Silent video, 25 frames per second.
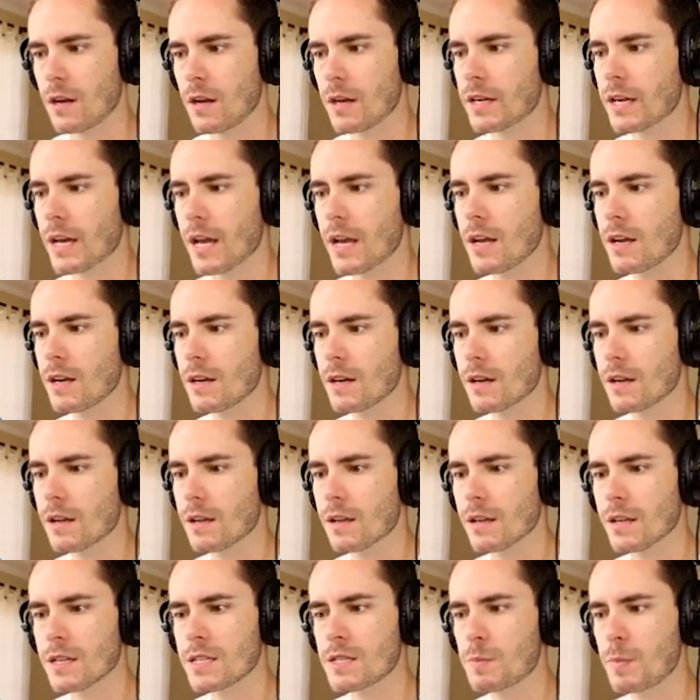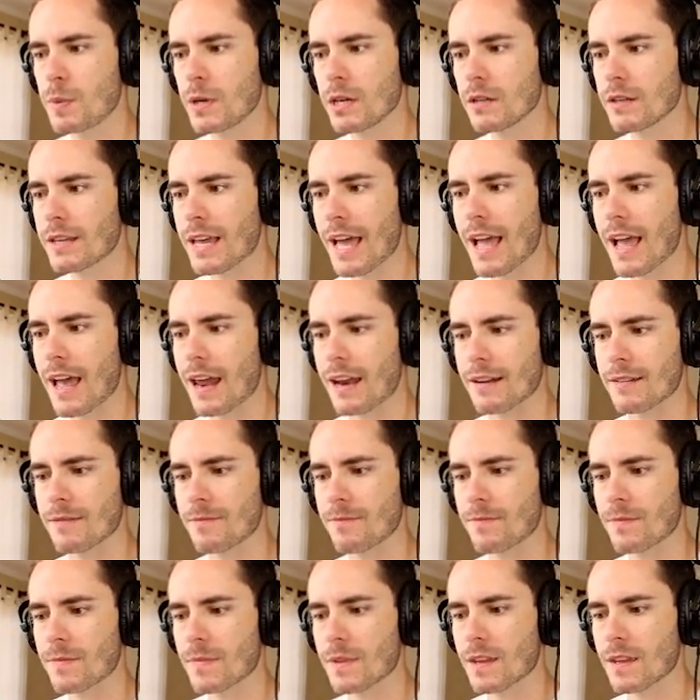Okay, let's build that.
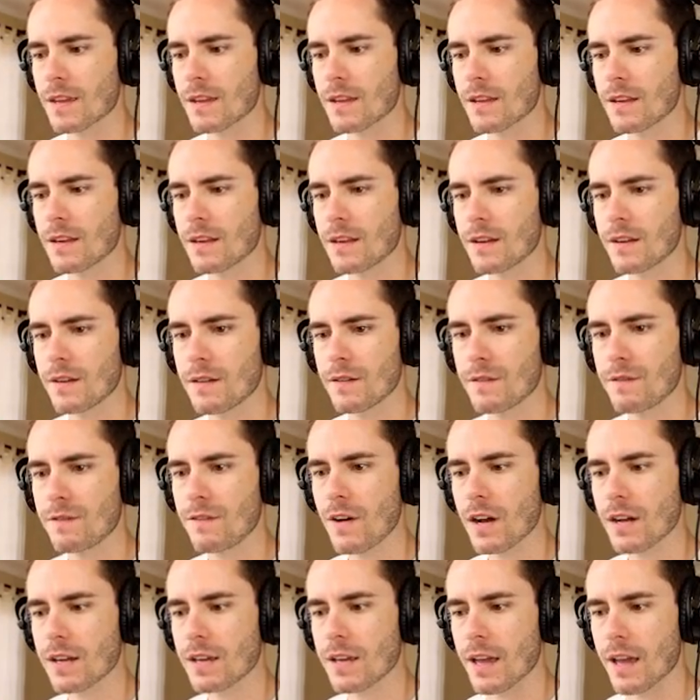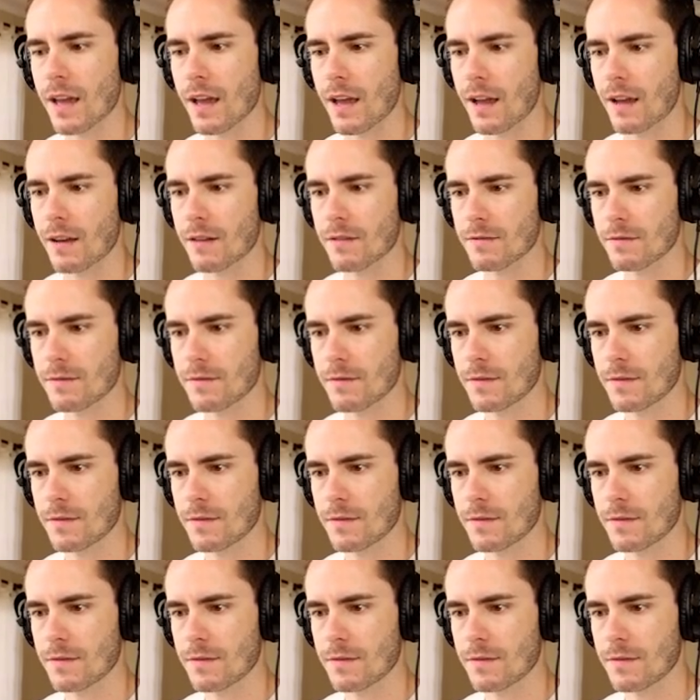Fuck yeah.